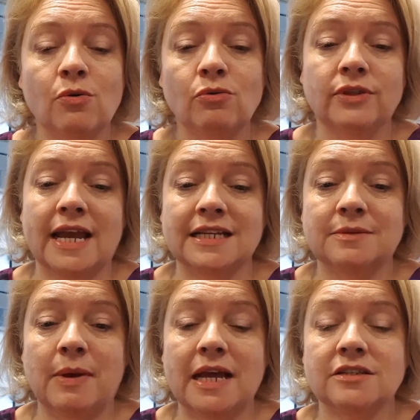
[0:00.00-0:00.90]
all the
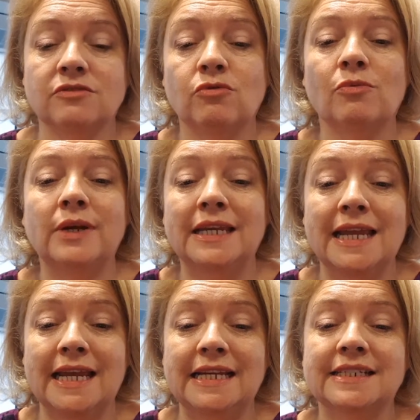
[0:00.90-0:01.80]
aspects of what we
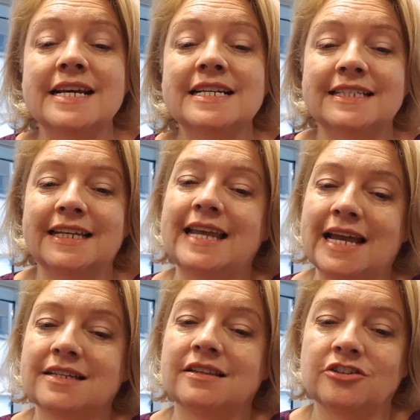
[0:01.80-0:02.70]
need to
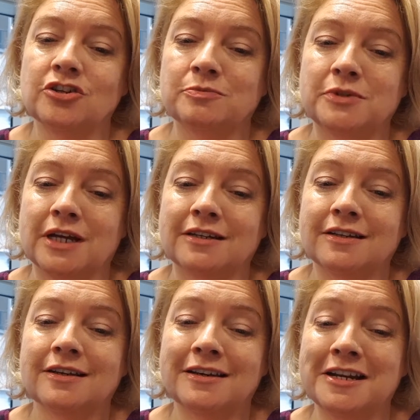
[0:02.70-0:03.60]
get the job done.
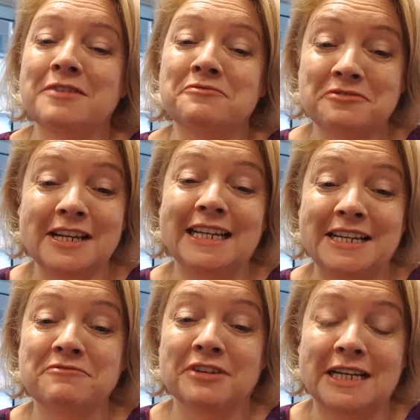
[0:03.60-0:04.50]
And I'm
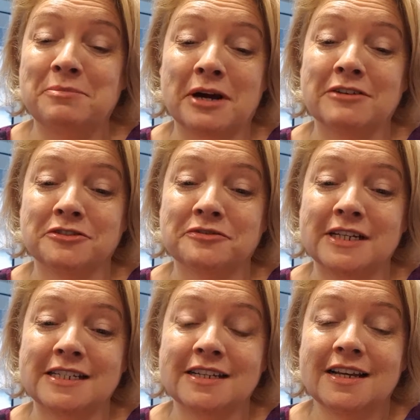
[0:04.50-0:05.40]
really, really proud of
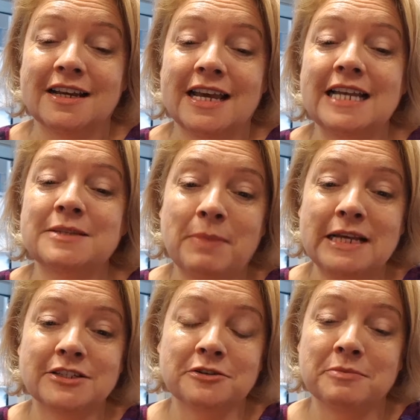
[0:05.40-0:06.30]
it. It's
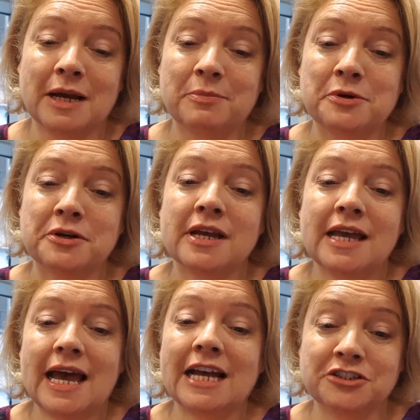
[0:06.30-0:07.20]
based on my book,
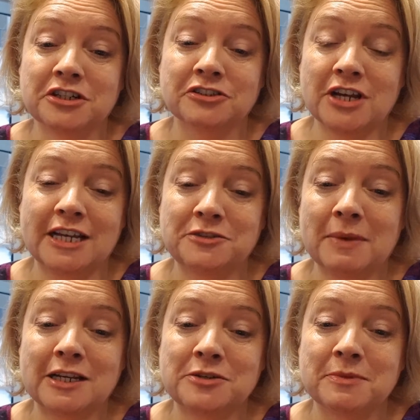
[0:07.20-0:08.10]
Agile Change
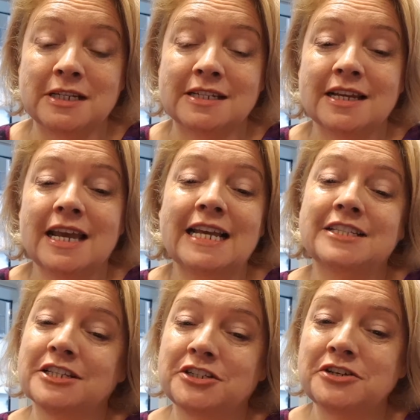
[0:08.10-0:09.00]
Management.
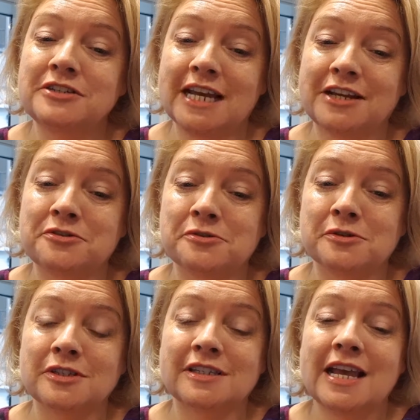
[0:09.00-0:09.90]
It's a 2-day course